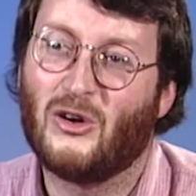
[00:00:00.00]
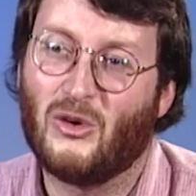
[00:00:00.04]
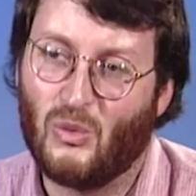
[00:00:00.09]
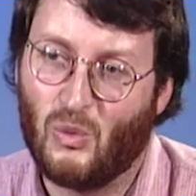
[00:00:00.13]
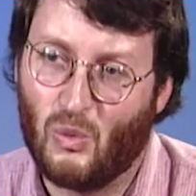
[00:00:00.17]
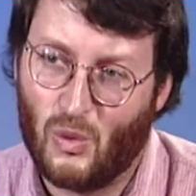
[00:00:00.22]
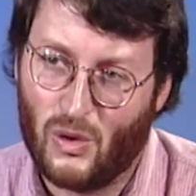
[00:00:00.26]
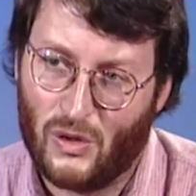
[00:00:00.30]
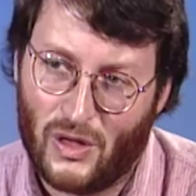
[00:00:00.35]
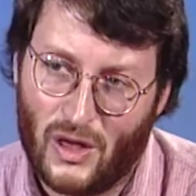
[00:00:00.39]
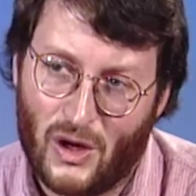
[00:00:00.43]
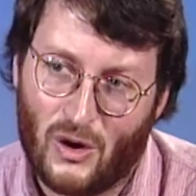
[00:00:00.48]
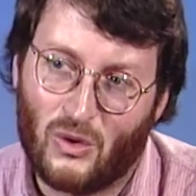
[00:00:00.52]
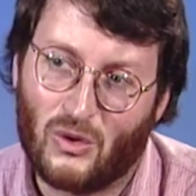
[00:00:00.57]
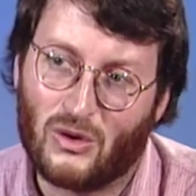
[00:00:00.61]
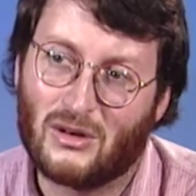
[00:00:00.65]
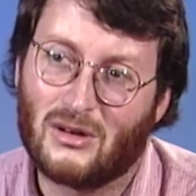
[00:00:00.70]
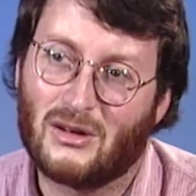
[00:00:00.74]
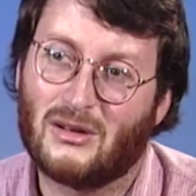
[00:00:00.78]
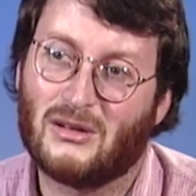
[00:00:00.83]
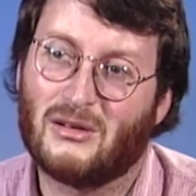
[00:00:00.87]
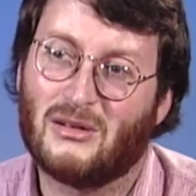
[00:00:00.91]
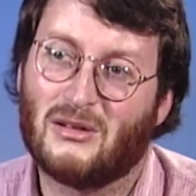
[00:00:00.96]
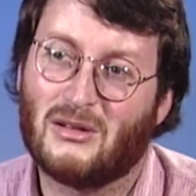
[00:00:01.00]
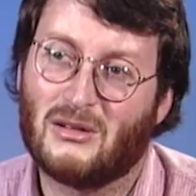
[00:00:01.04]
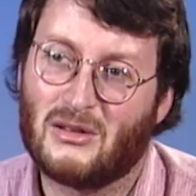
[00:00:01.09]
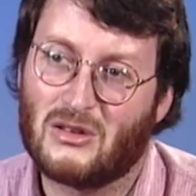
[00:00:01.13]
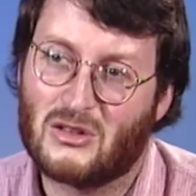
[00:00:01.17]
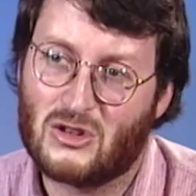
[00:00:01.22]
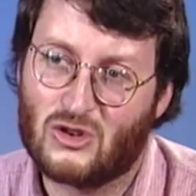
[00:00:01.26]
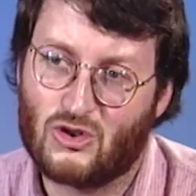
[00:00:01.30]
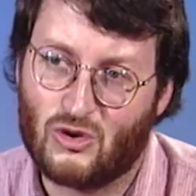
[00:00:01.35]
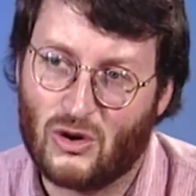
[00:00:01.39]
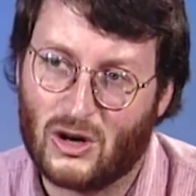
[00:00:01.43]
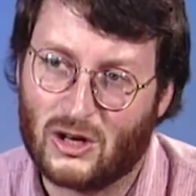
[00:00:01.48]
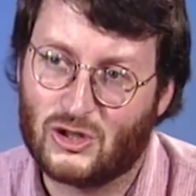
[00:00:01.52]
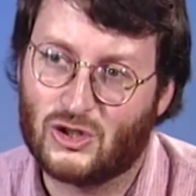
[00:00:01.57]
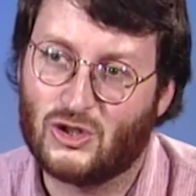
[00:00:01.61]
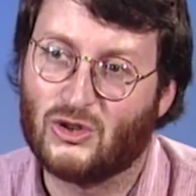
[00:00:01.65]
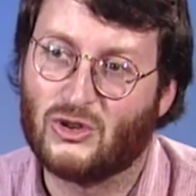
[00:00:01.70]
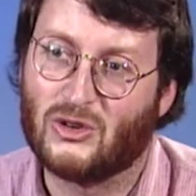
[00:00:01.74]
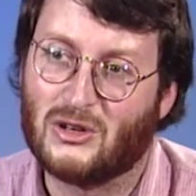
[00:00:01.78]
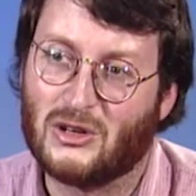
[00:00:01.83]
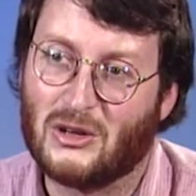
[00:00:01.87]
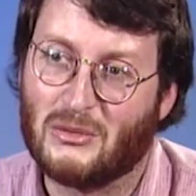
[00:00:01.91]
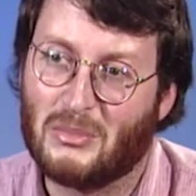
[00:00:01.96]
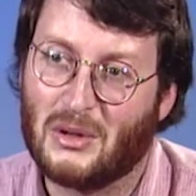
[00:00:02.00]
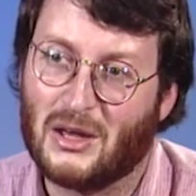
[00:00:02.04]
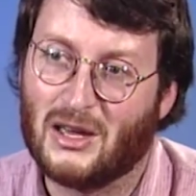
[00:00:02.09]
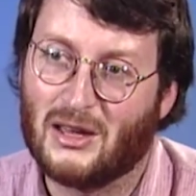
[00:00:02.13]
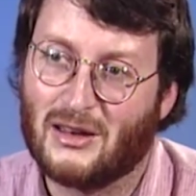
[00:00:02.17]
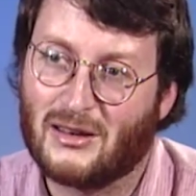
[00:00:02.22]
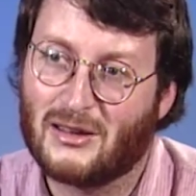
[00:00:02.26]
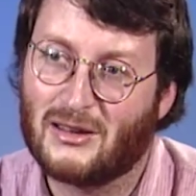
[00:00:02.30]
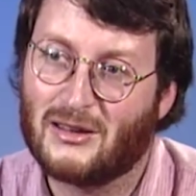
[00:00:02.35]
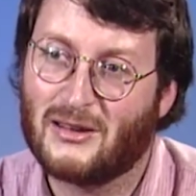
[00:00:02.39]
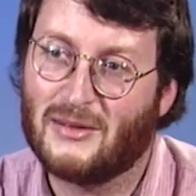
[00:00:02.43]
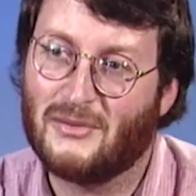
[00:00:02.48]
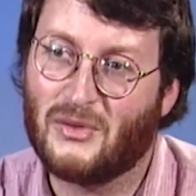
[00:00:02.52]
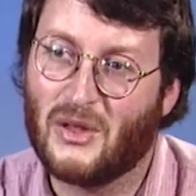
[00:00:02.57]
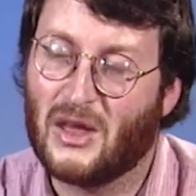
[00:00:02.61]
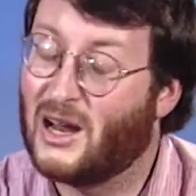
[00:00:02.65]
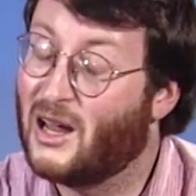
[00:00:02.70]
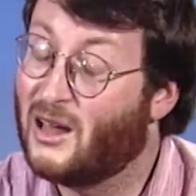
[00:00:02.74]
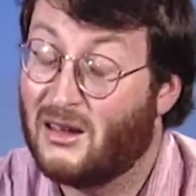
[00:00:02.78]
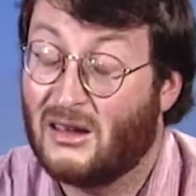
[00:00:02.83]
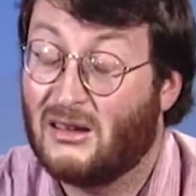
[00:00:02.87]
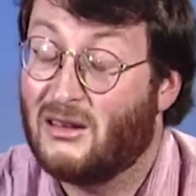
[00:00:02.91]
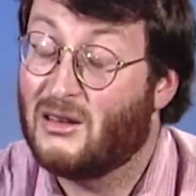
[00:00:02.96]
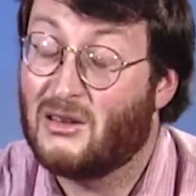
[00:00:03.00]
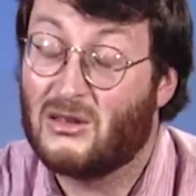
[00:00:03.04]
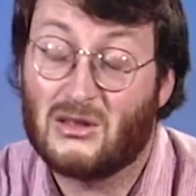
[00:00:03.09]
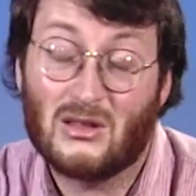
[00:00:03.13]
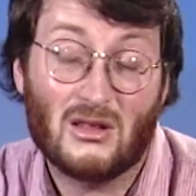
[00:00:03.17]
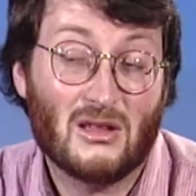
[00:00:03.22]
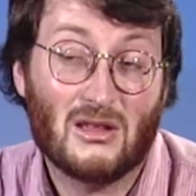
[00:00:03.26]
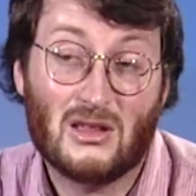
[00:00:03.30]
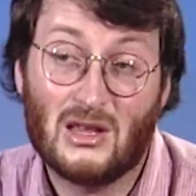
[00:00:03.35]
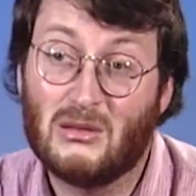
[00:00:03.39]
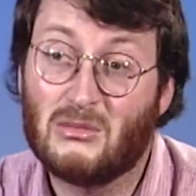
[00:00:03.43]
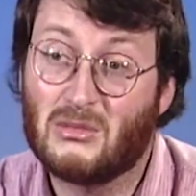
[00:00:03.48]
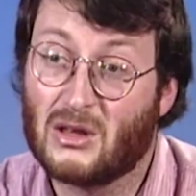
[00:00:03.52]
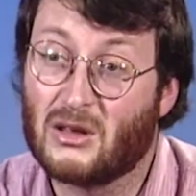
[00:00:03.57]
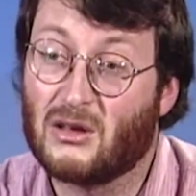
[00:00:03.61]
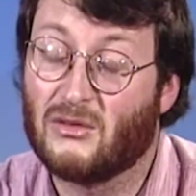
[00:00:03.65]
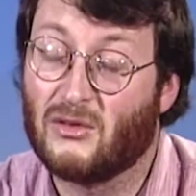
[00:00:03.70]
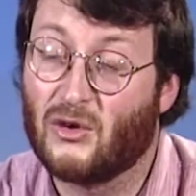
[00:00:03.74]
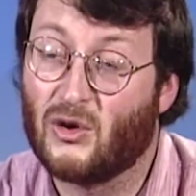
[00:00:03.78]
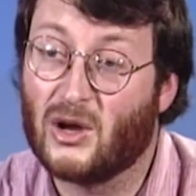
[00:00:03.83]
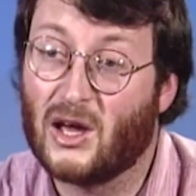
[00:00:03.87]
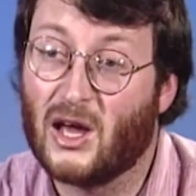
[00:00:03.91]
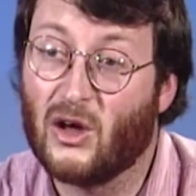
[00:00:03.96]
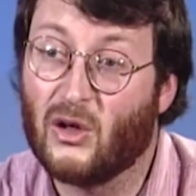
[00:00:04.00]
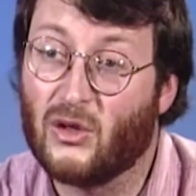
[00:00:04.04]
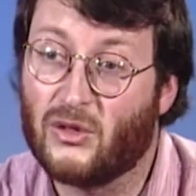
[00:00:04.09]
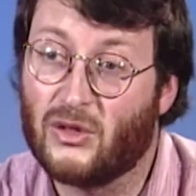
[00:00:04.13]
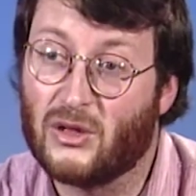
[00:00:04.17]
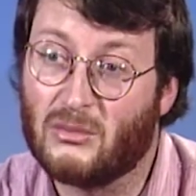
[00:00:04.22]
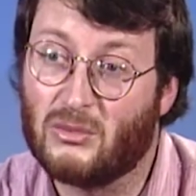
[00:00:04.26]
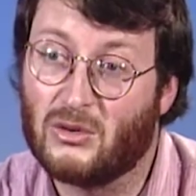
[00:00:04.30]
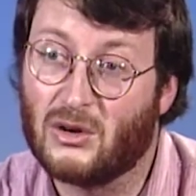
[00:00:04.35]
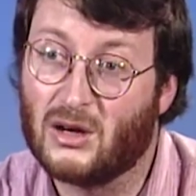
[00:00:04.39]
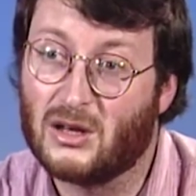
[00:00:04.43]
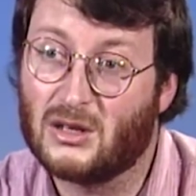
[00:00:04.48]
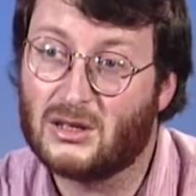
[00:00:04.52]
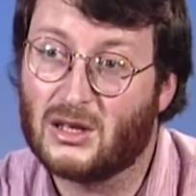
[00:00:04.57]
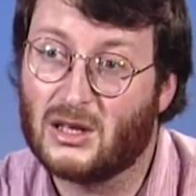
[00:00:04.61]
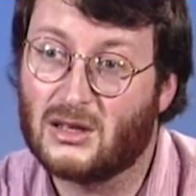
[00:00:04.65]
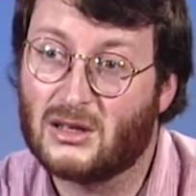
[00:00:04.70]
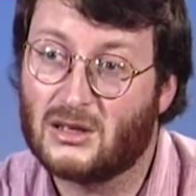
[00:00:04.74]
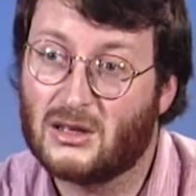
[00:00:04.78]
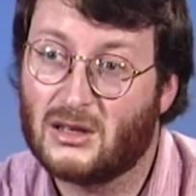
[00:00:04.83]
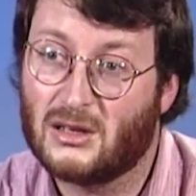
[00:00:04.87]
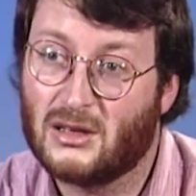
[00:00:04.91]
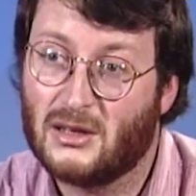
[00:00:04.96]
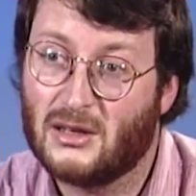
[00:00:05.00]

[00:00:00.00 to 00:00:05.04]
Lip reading: without structured debate. And it seems like a very healthy process.